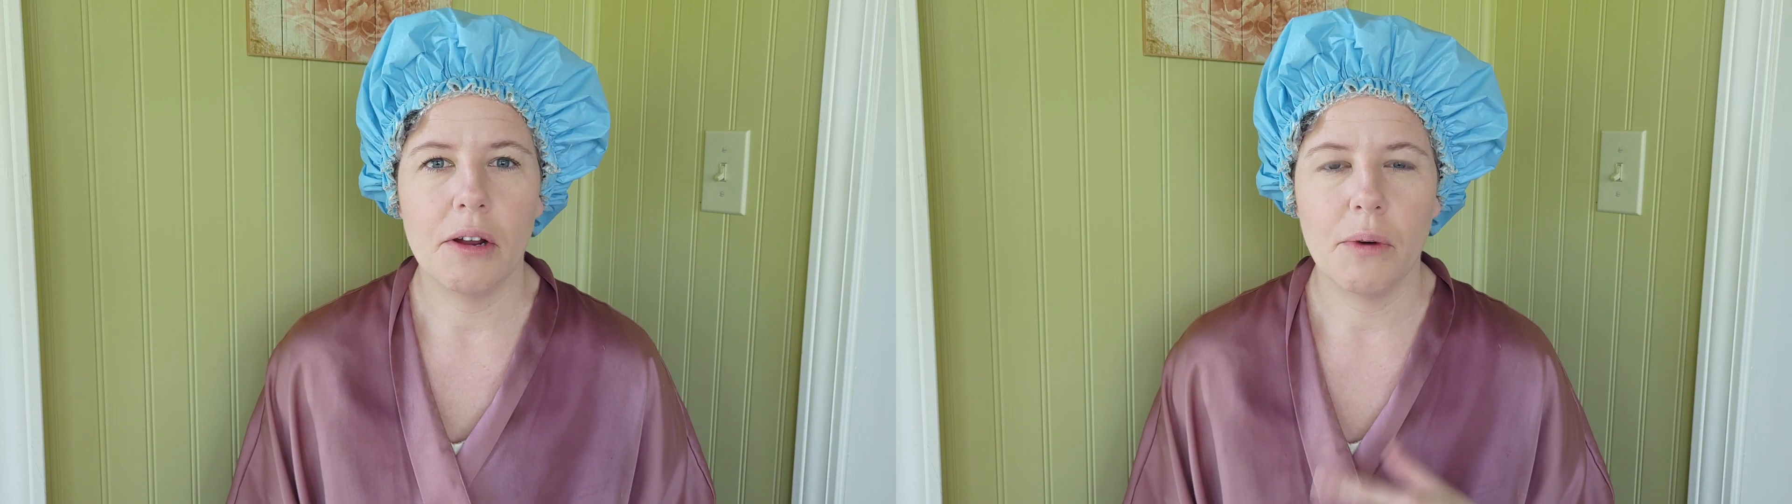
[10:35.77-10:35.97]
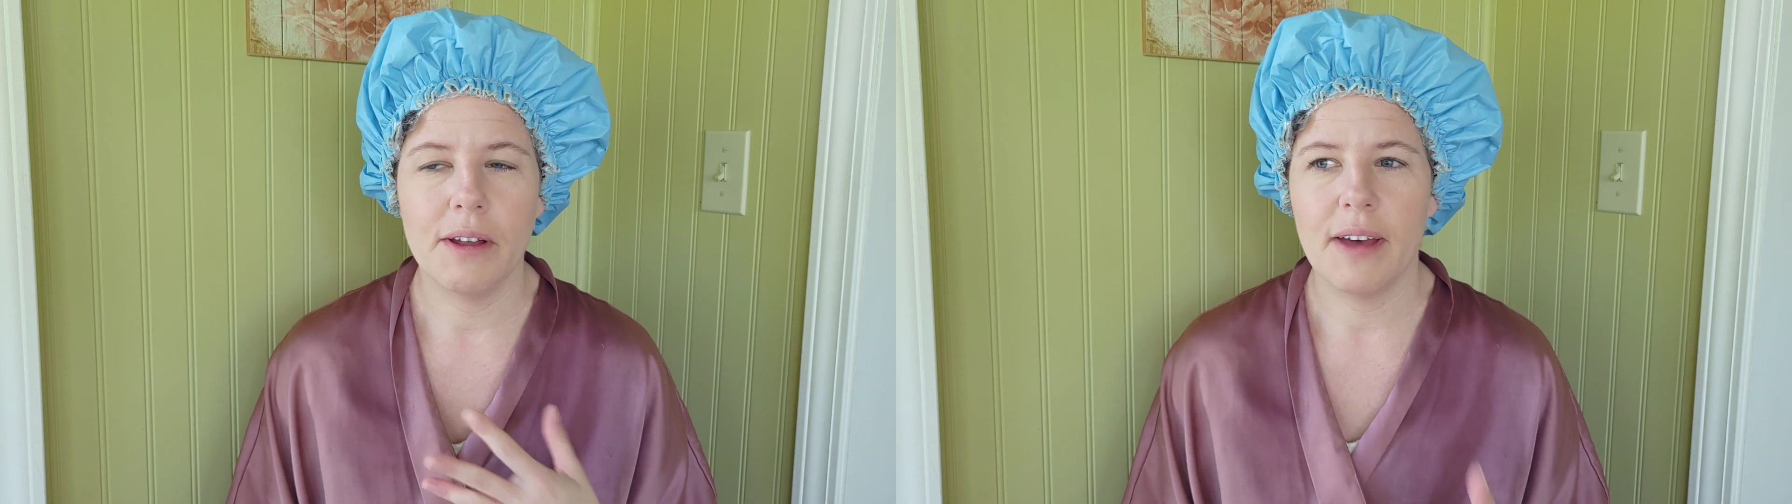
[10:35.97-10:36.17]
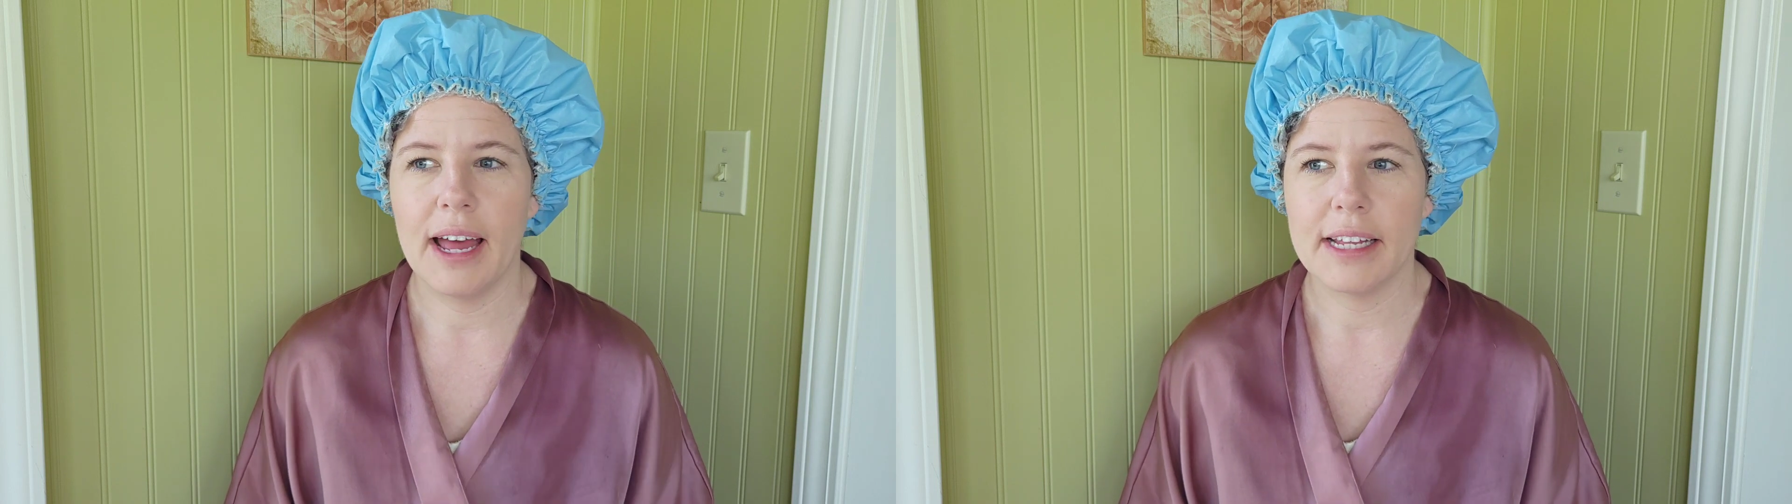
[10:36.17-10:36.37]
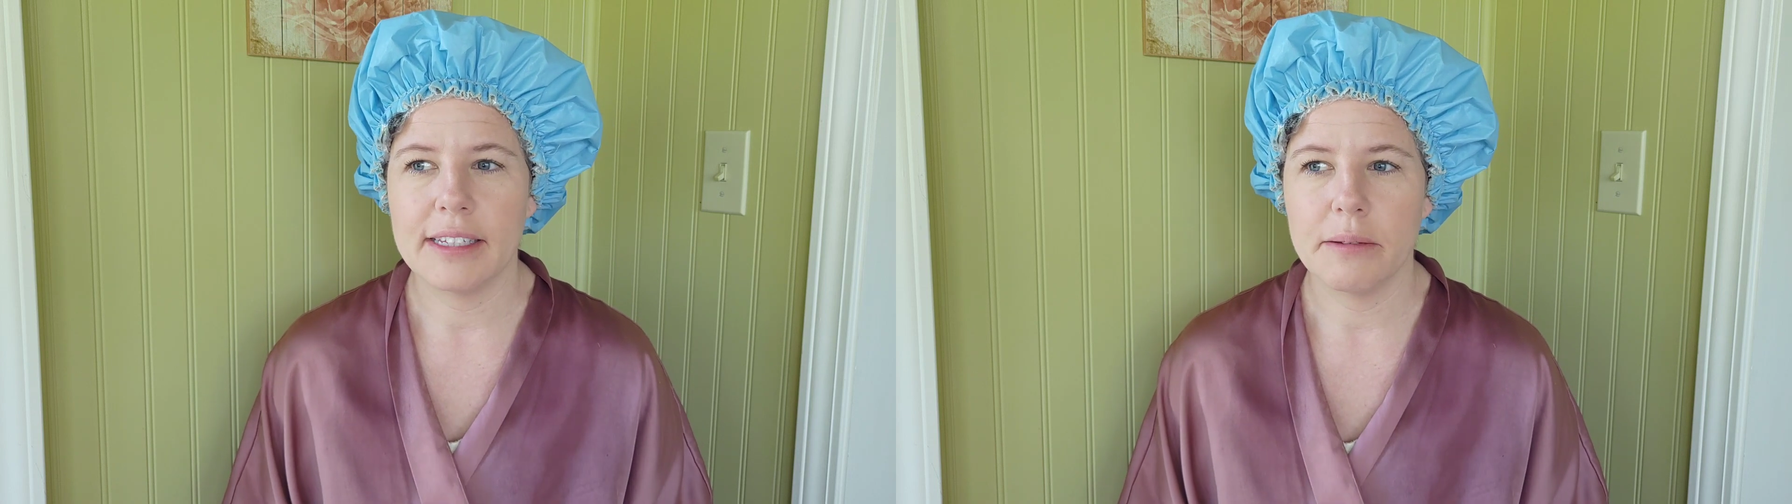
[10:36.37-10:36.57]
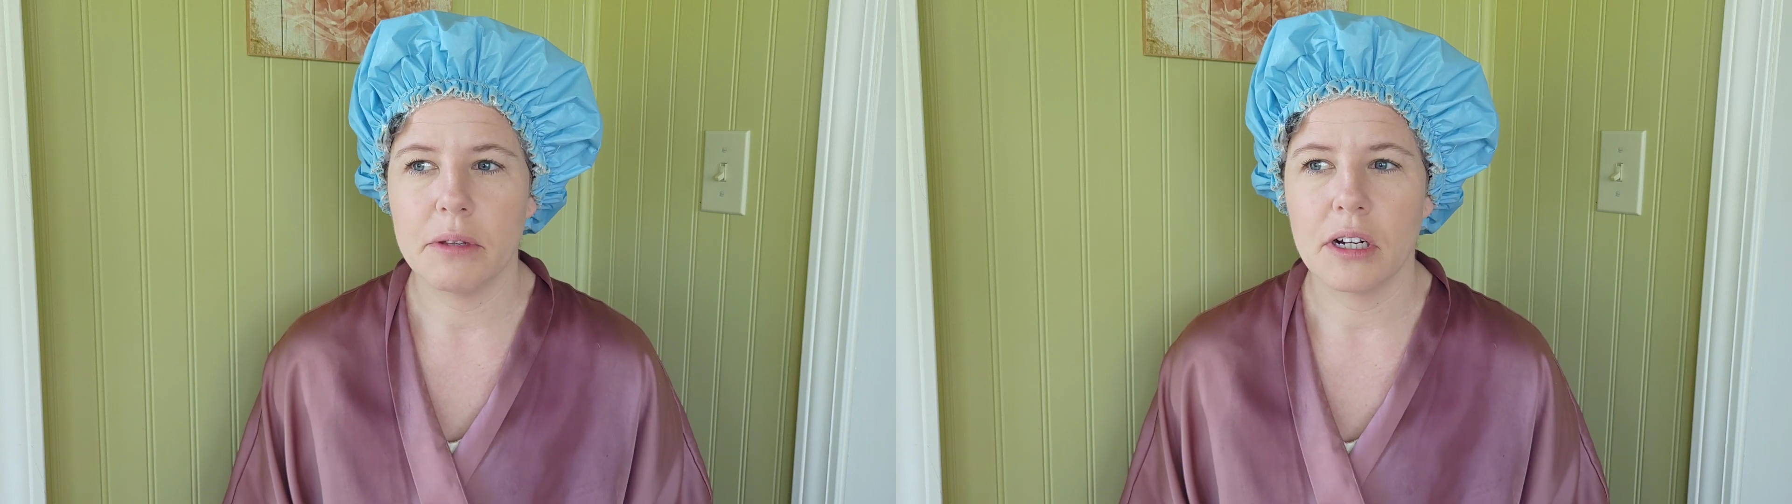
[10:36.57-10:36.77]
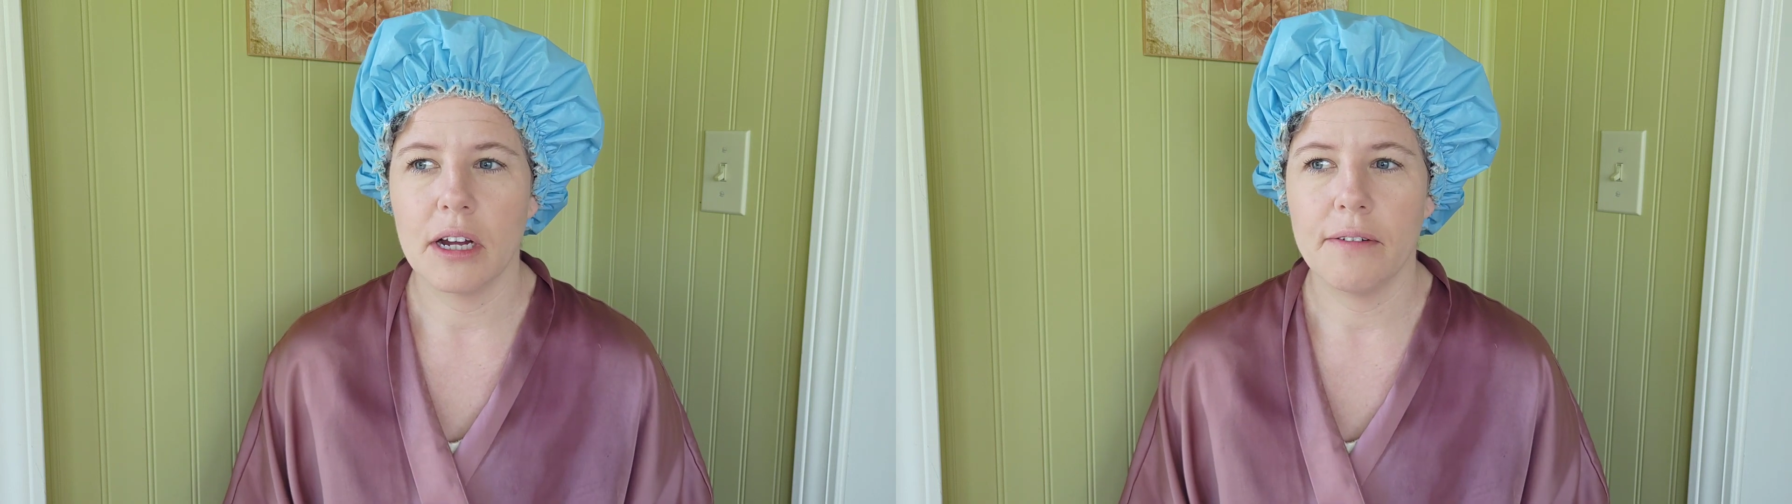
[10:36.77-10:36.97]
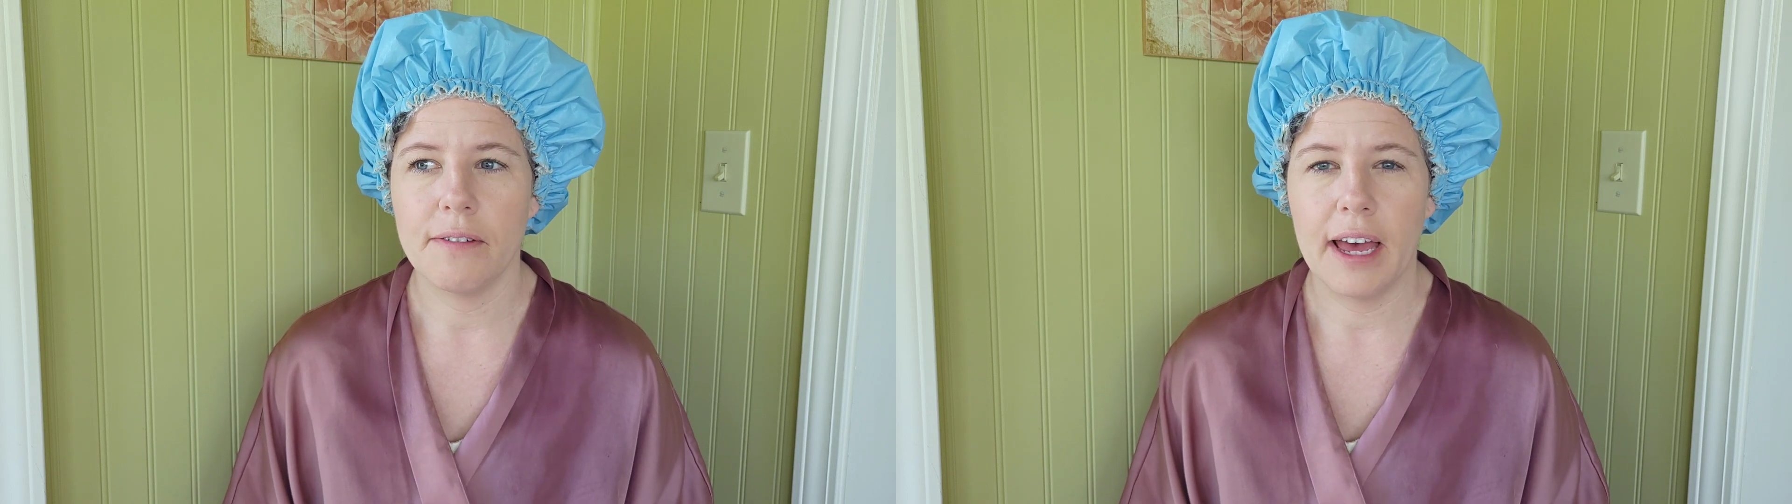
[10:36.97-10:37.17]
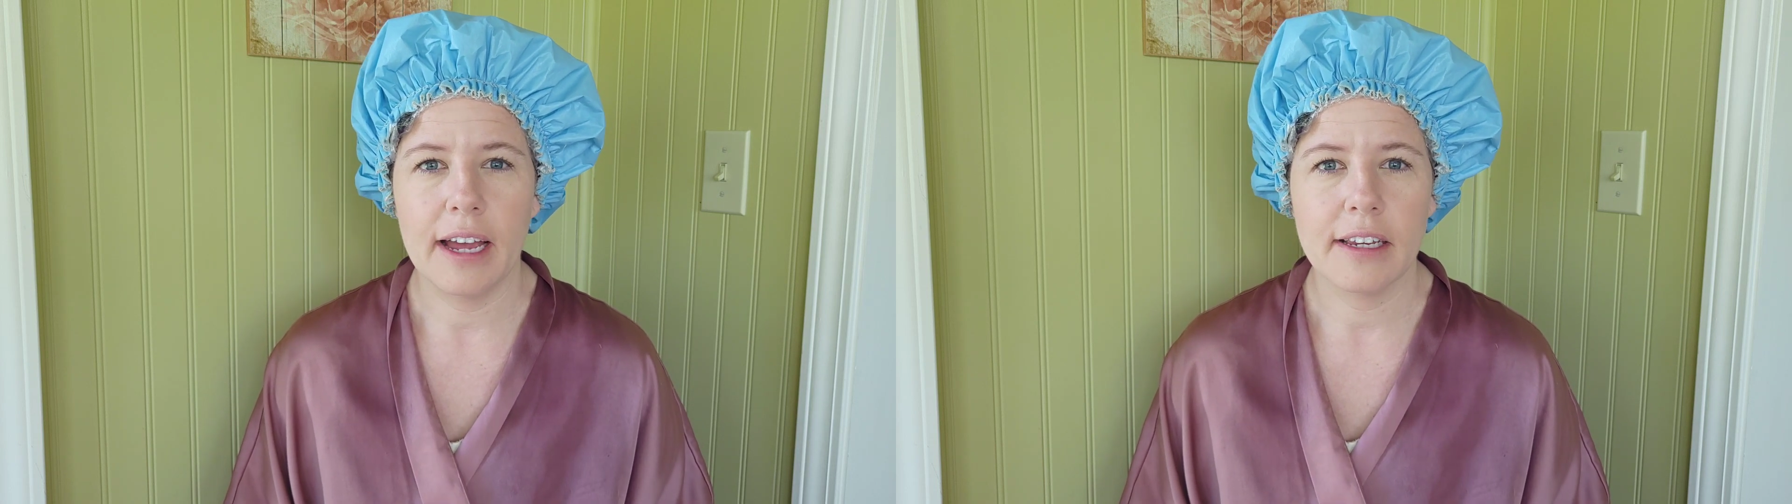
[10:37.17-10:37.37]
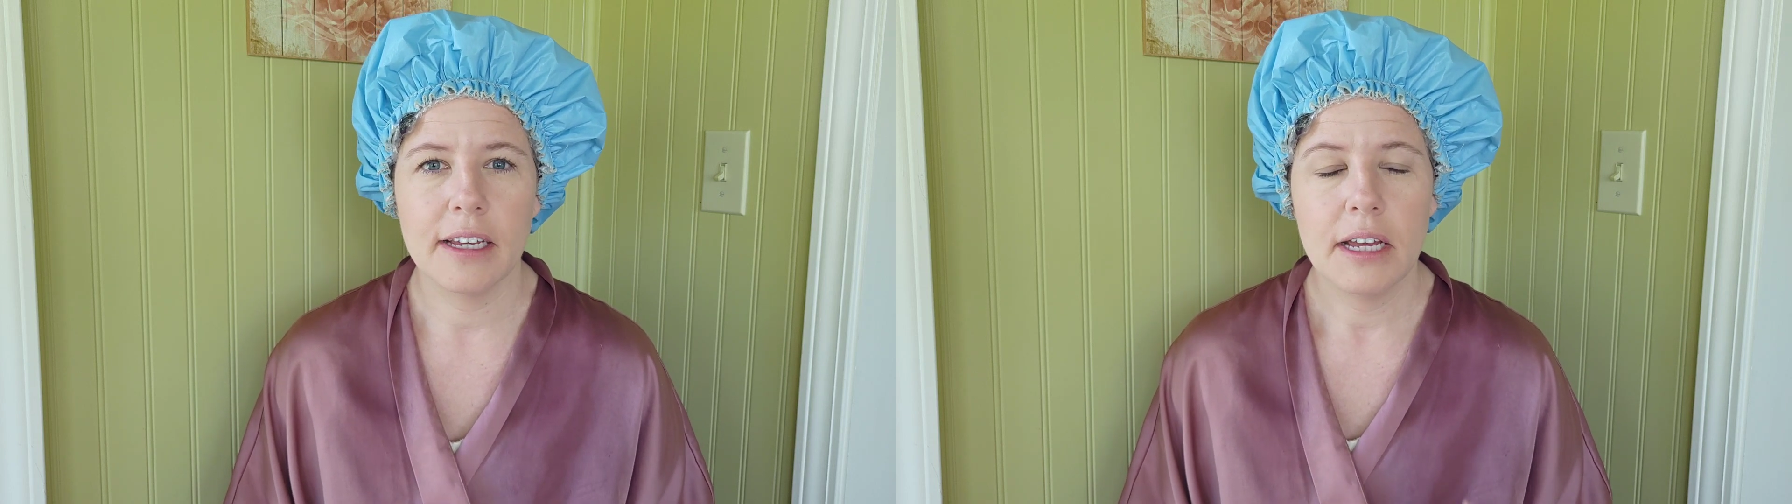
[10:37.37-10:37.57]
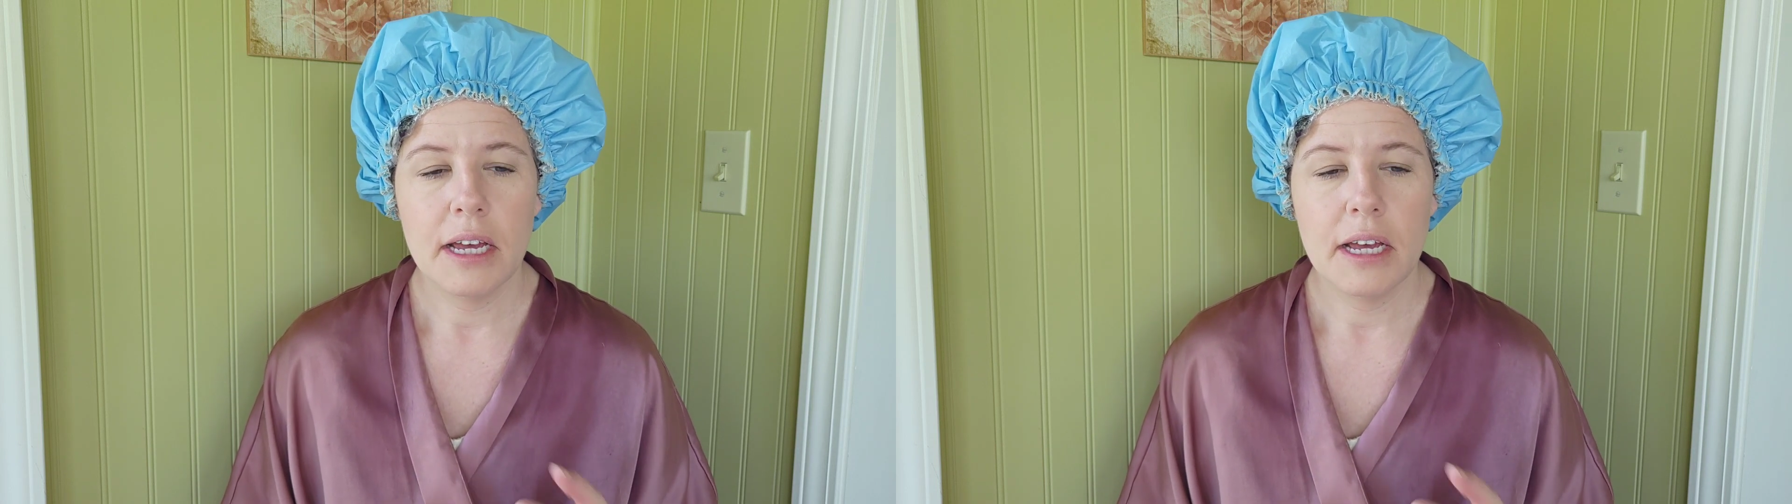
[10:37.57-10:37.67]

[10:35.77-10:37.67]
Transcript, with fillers: and it would have had a similar effect